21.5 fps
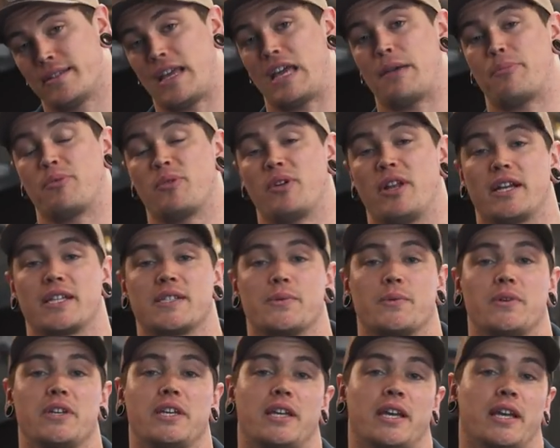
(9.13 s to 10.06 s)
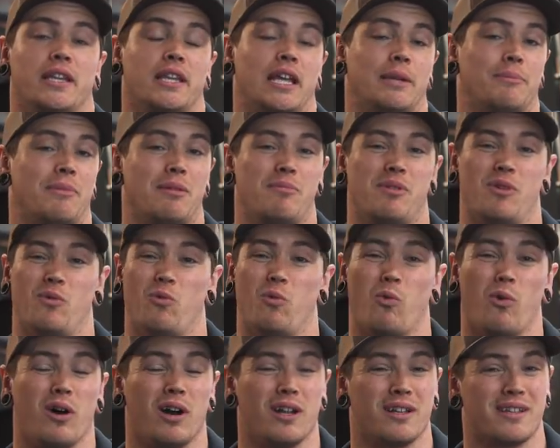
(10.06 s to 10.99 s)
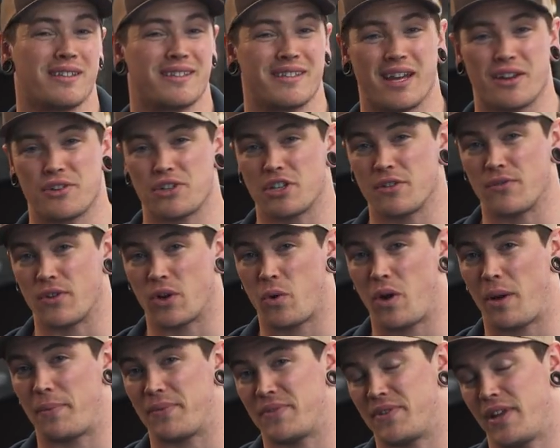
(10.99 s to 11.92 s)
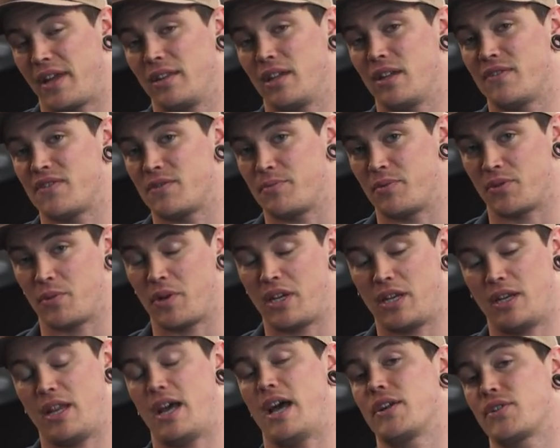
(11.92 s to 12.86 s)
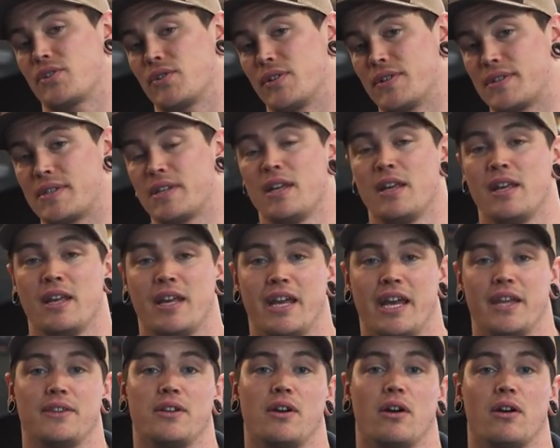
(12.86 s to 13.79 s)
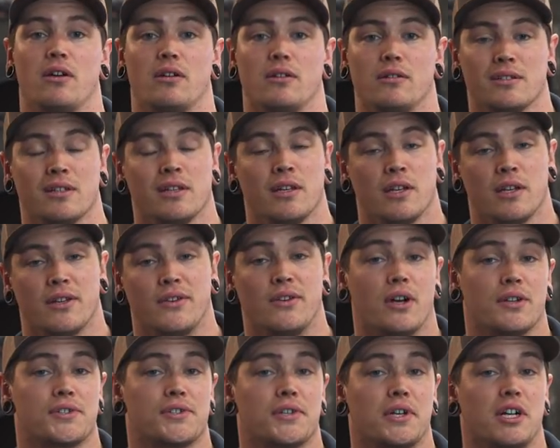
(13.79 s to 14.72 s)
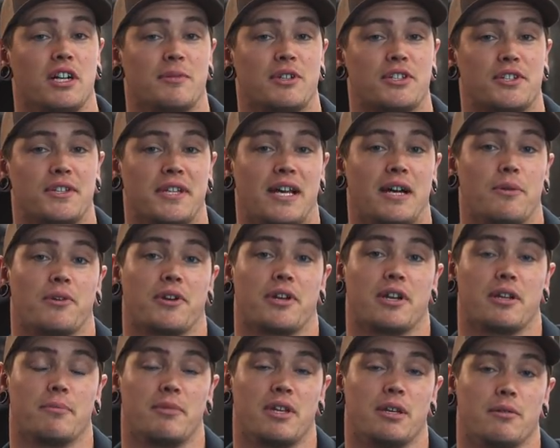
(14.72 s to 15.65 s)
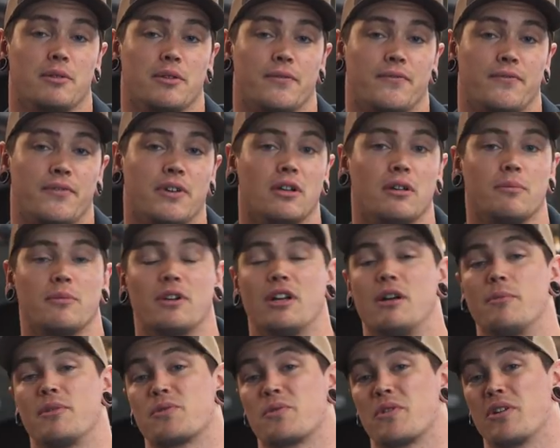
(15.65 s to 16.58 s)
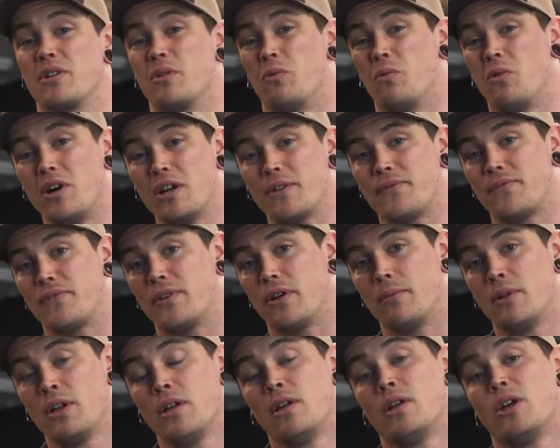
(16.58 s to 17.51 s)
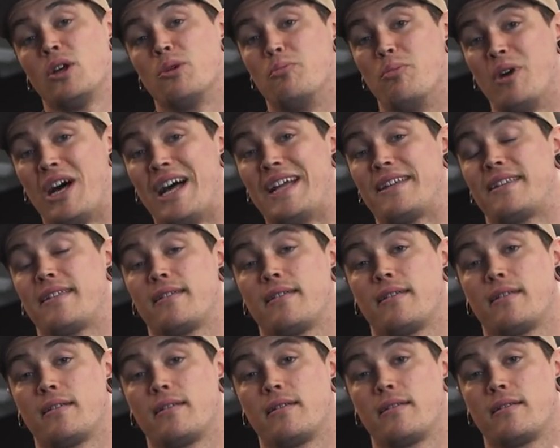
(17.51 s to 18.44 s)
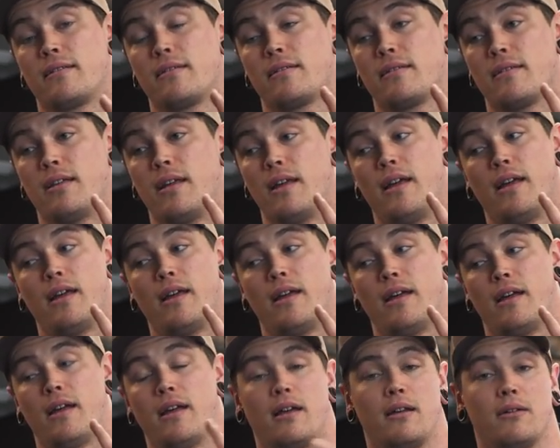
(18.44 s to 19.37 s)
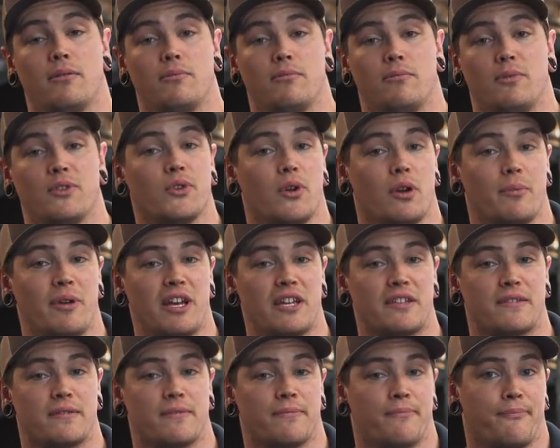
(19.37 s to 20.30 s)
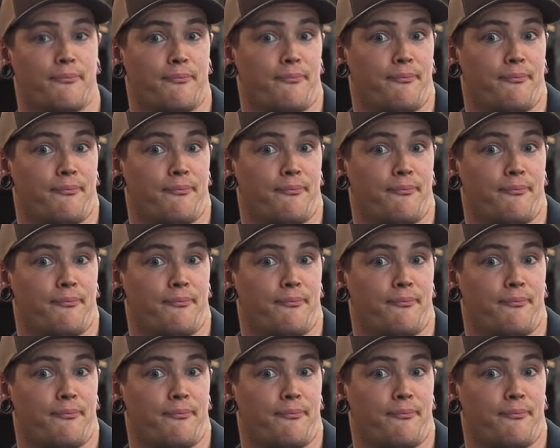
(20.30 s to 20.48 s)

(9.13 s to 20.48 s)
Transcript: taper next week, and then maybe one session of equipped deadlifts between Nationals and the Arnold. Not sure how much of that we're going to be able to film or how much we're going to want to film, but uh, we'll do our best.